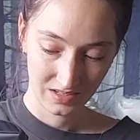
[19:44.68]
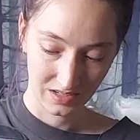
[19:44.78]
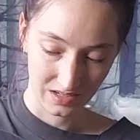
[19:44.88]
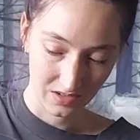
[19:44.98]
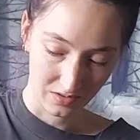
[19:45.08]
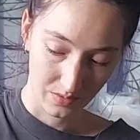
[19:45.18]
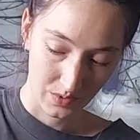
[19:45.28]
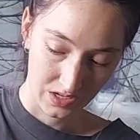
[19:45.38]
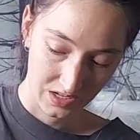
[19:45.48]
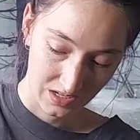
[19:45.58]
get a grip
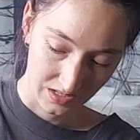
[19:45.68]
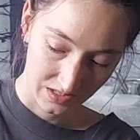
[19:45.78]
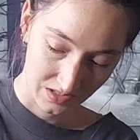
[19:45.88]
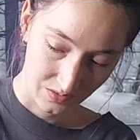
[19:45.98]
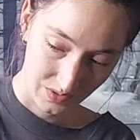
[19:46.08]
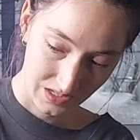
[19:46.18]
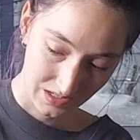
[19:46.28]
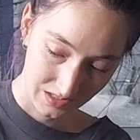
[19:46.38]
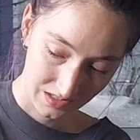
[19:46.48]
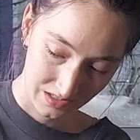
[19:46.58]
on it and
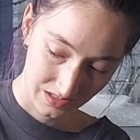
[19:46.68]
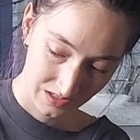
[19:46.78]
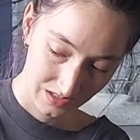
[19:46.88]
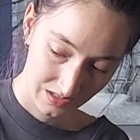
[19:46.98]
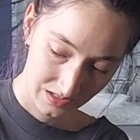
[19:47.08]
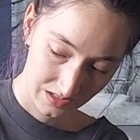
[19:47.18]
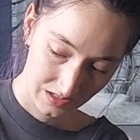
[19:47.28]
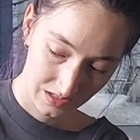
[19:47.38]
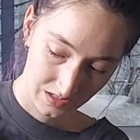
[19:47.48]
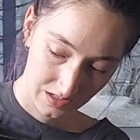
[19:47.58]
squeeze.
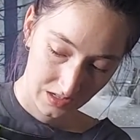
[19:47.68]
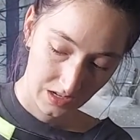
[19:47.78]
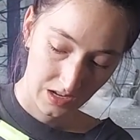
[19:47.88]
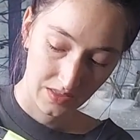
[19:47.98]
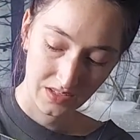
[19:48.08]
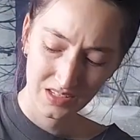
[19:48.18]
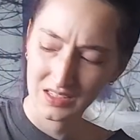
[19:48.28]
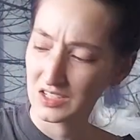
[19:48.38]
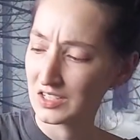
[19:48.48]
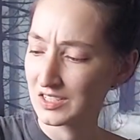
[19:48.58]
And this
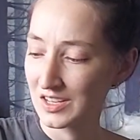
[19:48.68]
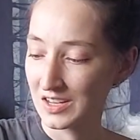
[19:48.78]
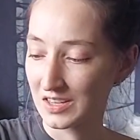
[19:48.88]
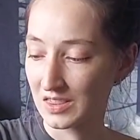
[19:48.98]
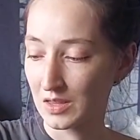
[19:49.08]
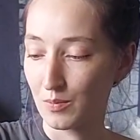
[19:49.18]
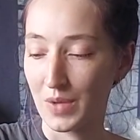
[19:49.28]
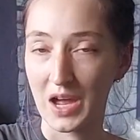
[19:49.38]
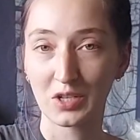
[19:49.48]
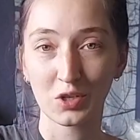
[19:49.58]
is just like the
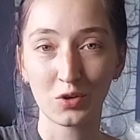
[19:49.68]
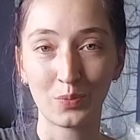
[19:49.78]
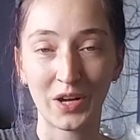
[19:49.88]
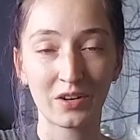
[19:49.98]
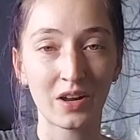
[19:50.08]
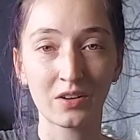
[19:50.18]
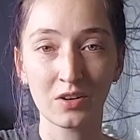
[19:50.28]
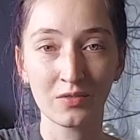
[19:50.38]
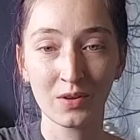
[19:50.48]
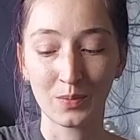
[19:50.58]
magical butter. I don't know
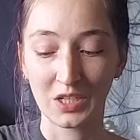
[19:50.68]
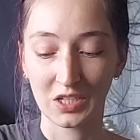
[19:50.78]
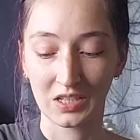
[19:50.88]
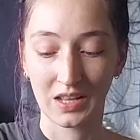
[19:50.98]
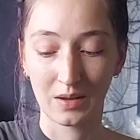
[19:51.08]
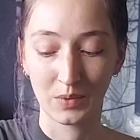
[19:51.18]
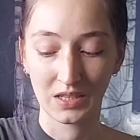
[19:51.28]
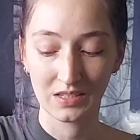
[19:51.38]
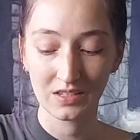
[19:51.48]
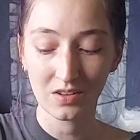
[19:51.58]
if I mentioned that, but
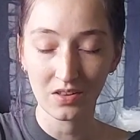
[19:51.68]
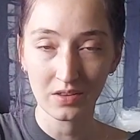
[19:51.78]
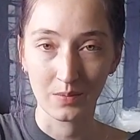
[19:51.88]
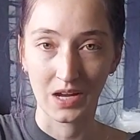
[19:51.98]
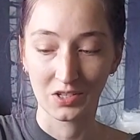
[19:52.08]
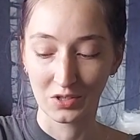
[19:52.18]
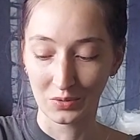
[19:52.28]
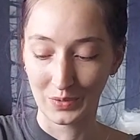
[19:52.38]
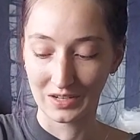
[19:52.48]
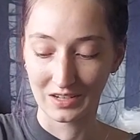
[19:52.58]
this is called the magical
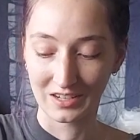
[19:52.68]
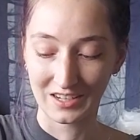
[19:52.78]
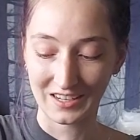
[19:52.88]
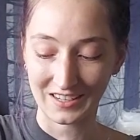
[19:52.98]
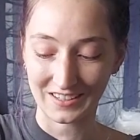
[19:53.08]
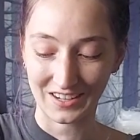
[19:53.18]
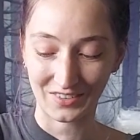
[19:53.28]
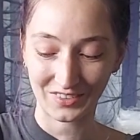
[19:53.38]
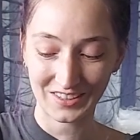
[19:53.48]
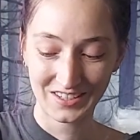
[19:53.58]
butter, and
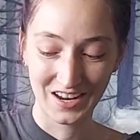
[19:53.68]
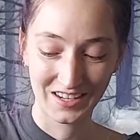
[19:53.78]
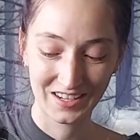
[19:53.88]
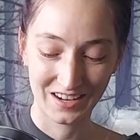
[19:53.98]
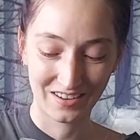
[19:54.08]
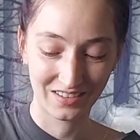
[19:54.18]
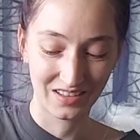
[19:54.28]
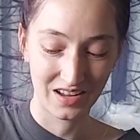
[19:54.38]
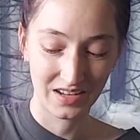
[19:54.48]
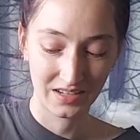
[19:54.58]
definitely check it out
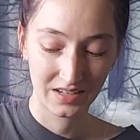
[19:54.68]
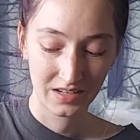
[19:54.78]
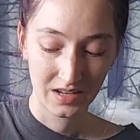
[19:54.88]
online